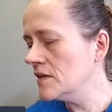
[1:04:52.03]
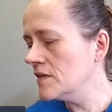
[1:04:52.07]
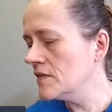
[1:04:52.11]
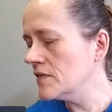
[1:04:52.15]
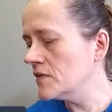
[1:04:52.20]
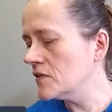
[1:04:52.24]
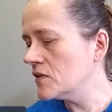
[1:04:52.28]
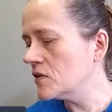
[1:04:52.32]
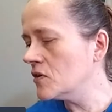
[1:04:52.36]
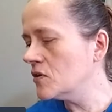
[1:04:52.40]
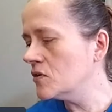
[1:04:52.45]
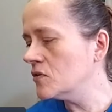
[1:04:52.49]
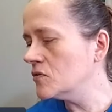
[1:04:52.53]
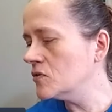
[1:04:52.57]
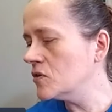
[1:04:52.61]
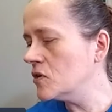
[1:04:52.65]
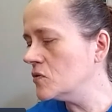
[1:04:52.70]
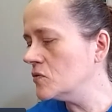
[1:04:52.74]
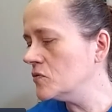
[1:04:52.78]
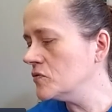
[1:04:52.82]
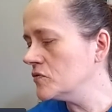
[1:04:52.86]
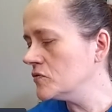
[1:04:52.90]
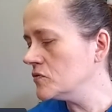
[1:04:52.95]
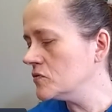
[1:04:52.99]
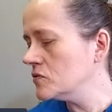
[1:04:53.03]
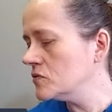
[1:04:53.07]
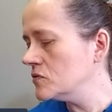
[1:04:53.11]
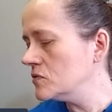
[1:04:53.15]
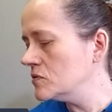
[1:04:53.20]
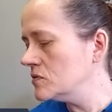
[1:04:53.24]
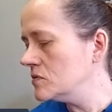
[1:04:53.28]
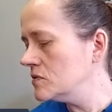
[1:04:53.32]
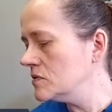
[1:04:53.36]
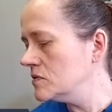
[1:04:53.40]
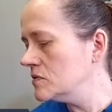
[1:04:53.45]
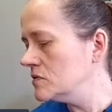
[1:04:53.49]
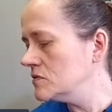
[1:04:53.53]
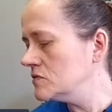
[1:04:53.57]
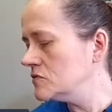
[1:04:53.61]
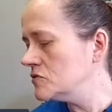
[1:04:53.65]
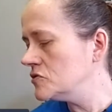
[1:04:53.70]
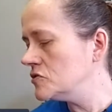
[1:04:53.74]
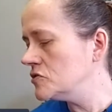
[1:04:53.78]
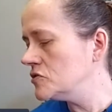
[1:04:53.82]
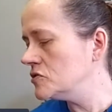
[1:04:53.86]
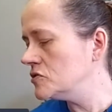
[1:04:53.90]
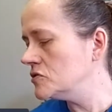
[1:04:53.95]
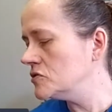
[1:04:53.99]
the closer
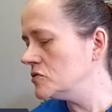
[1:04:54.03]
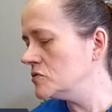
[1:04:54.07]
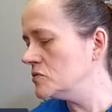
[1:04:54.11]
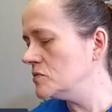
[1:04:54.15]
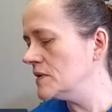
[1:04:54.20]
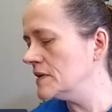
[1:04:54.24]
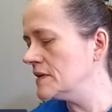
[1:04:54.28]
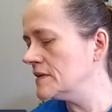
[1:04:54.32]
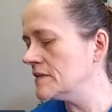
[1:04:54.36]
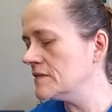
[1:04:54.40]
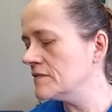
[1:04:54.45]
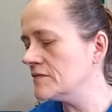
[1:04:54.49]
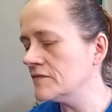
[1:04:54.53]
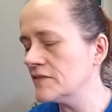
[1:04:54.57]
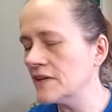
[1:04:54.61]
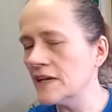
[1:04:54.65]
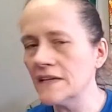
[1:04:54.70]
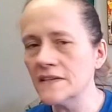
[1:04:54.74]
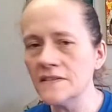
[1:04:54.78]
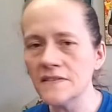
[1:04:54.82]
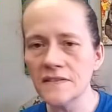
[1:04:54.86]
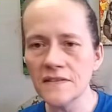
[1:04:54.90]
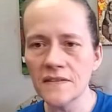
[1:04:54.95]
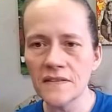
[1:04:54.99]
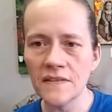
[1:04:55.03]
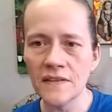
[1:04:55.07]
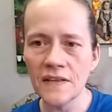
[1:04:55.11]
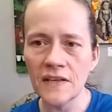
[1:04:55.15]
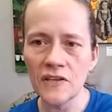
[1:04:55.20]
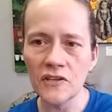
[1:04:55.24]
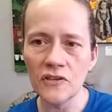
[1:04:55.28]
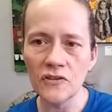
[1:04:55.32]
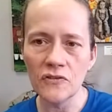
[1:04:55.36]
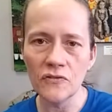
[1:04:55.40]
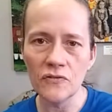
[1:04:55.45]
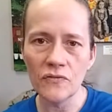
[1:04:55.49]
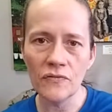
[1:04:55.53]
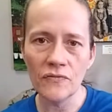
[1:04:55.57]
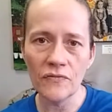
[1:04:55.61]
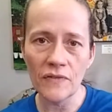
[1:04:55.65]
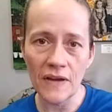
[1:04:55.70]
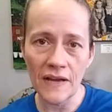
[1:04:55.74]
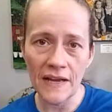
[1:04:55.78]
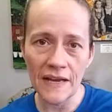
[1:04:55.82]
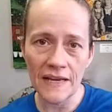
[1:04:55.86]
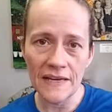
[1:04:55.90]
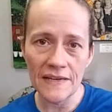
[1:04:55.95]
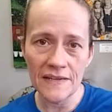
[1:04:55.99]
to an event that you
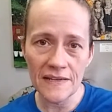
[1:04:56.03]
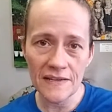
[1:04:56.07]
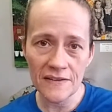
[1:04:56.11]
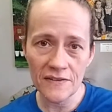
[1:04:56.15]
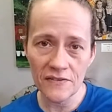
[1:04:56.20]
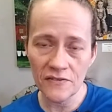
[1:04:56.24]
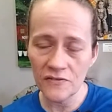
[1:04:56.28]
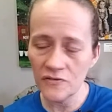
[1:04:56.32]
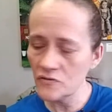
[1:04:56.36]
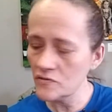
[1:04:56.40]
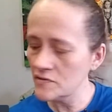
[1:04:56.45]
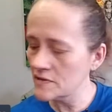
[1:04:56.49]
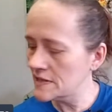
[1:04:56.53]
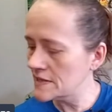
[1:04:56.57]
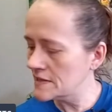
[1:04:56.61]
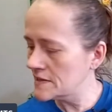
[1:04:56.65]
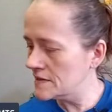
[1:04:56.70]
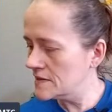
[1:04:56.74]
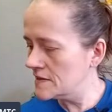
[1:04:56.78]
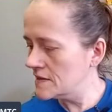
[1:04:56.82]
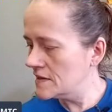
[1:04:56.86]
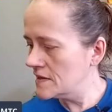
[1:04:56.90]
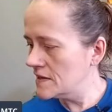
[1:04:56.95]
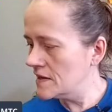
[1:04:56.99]
find history,